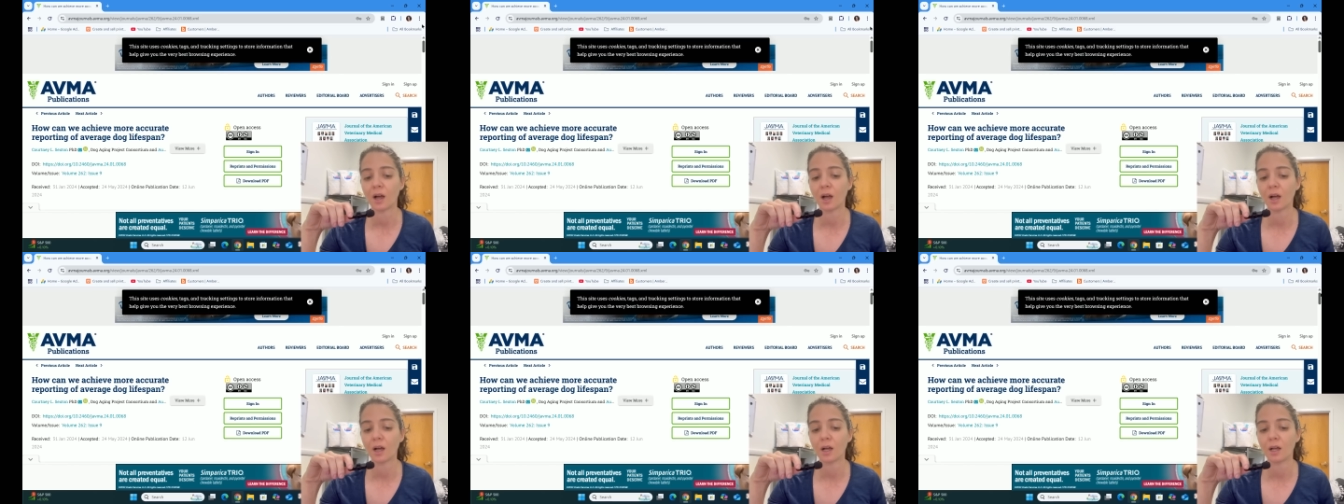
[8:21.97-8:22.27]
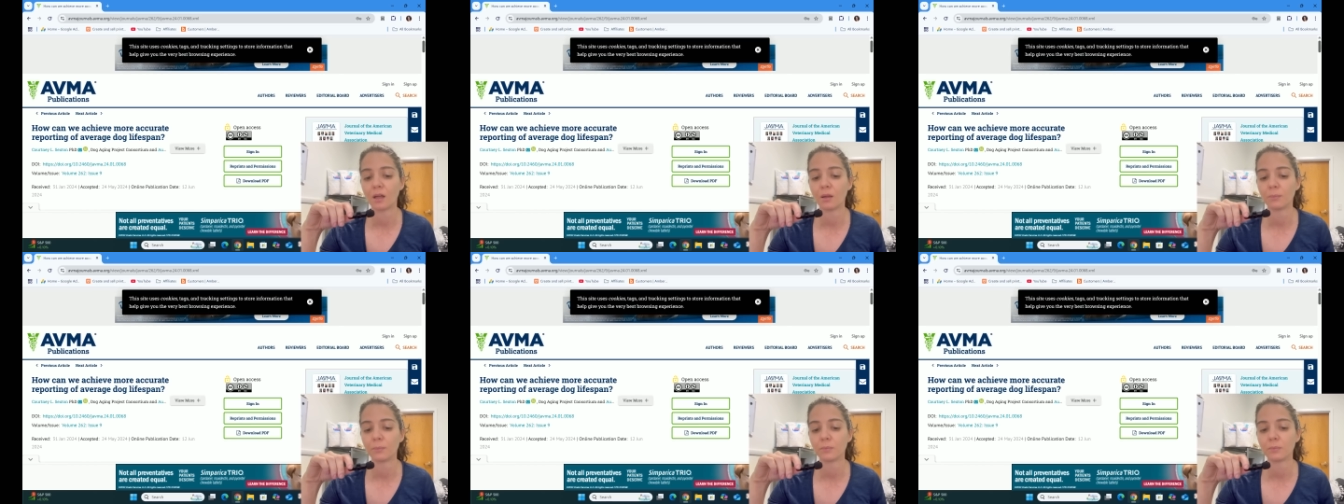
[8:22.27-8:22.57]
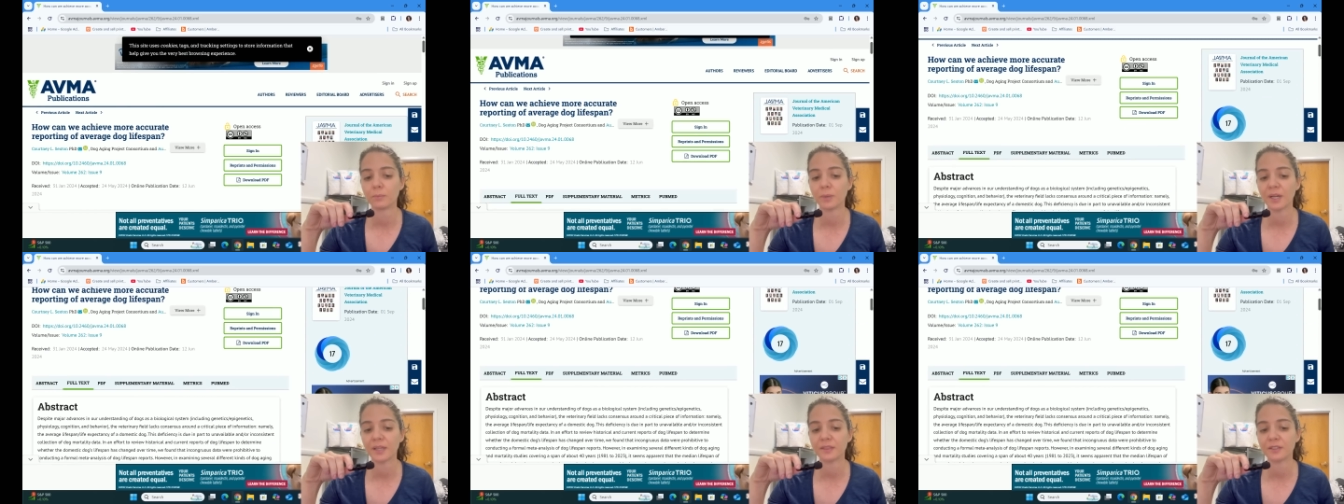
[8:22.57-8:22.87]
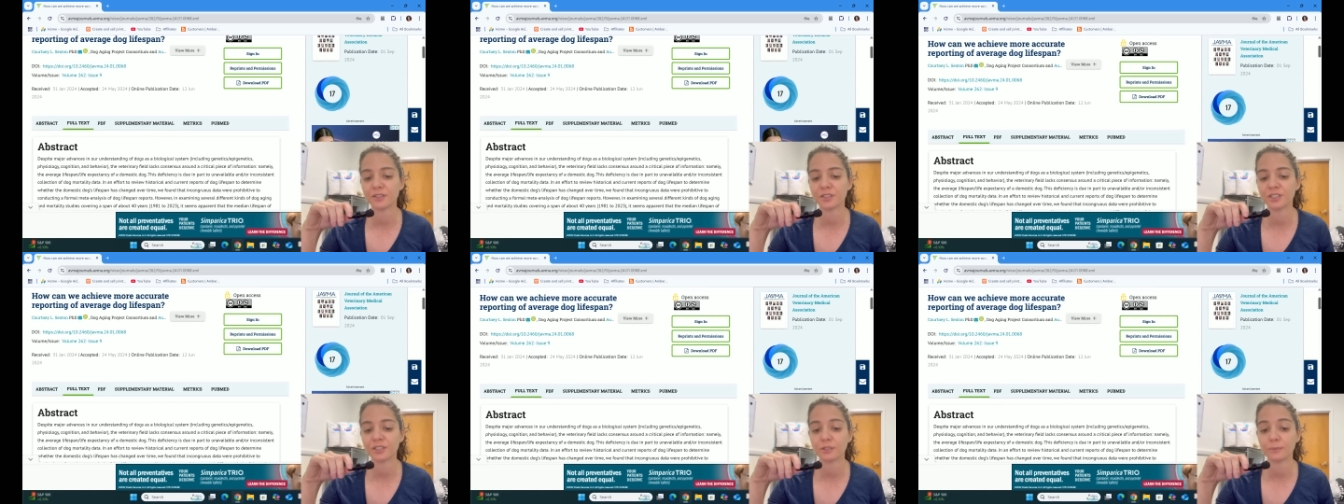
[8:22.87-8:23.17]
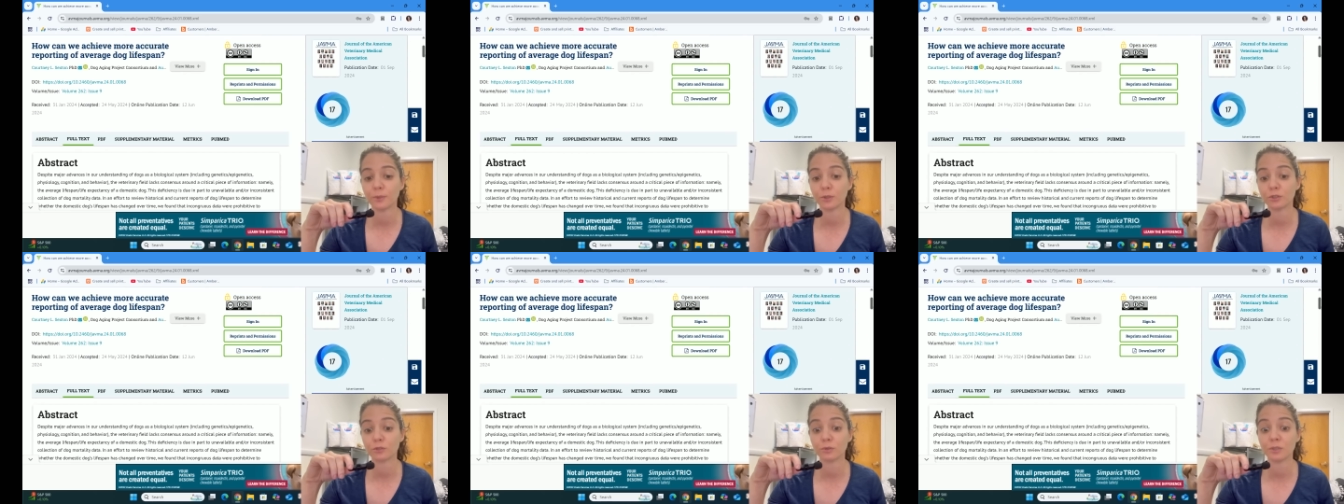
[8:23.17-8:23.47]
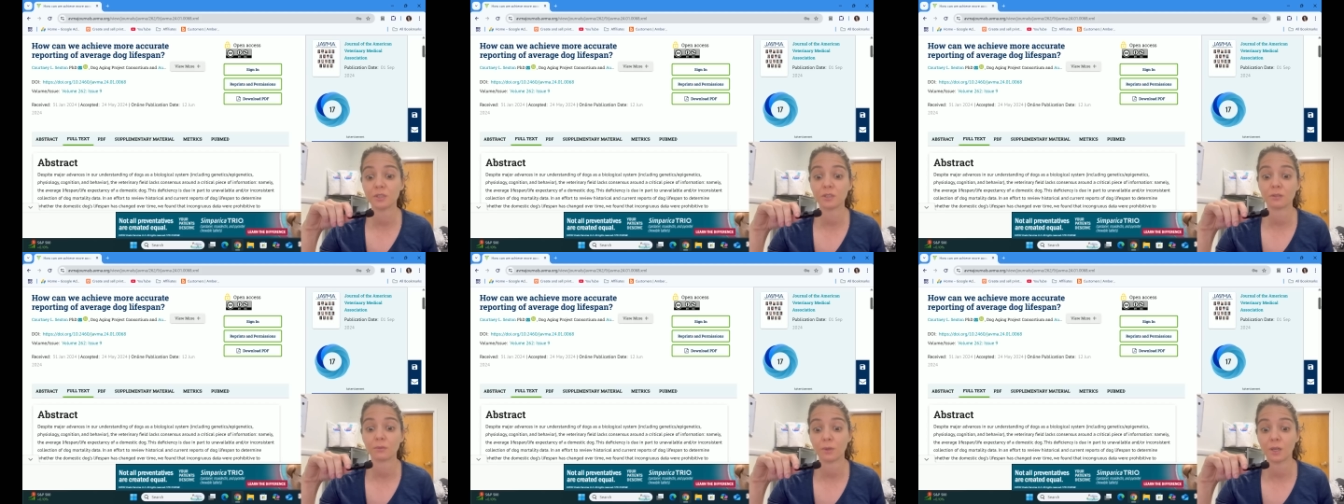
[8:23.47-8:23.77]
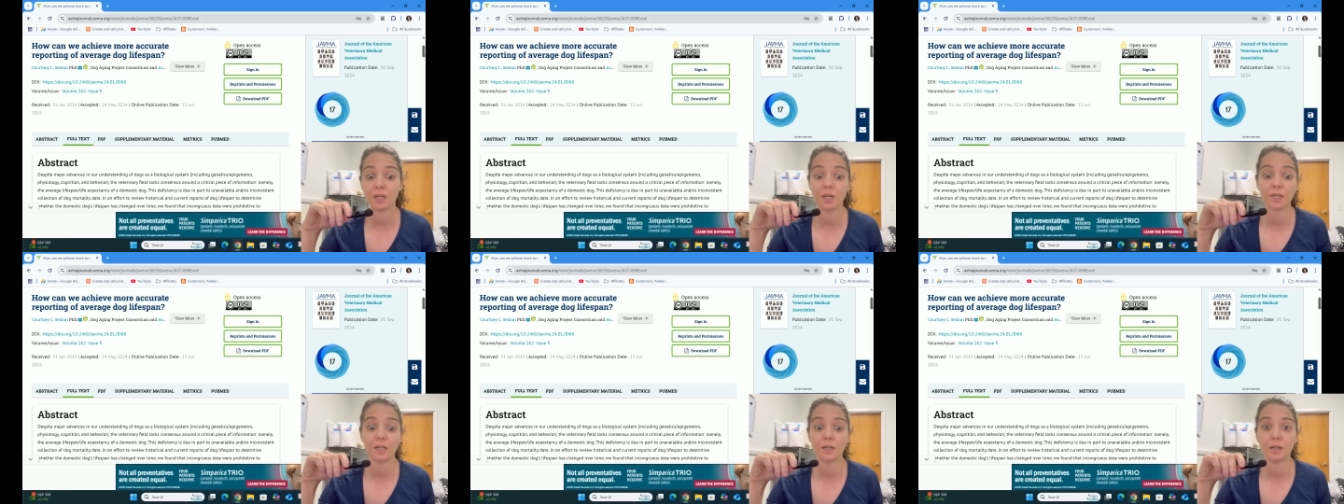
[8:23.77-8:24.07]
Um, but this is the most recent
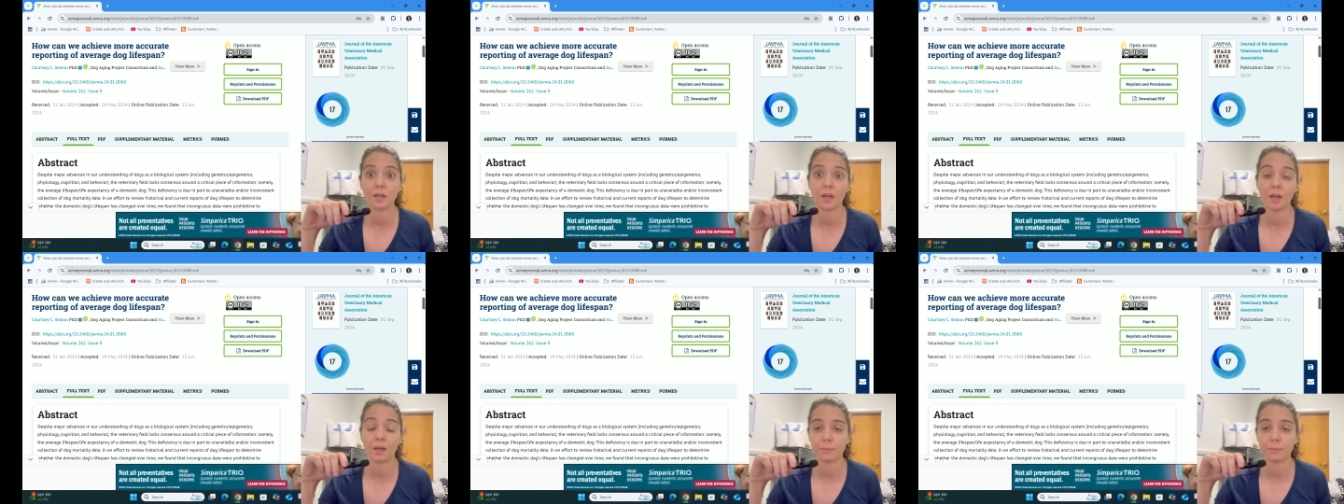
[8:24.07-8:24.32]
one,